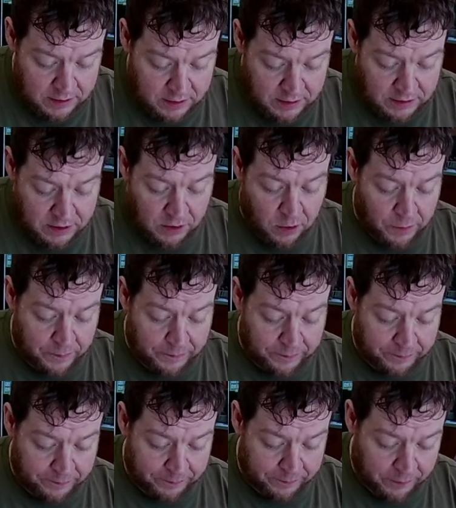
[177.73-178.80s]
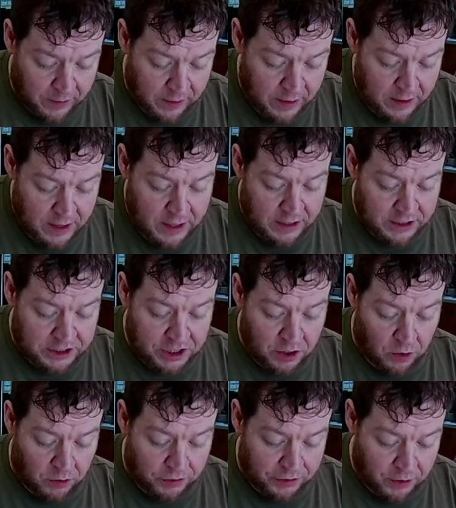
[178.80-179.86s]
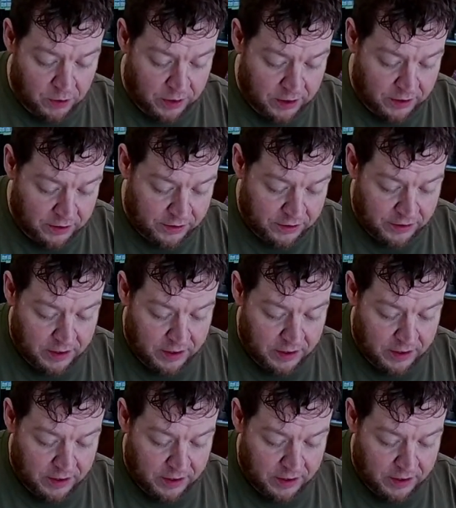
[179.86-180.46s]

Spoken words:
So she also is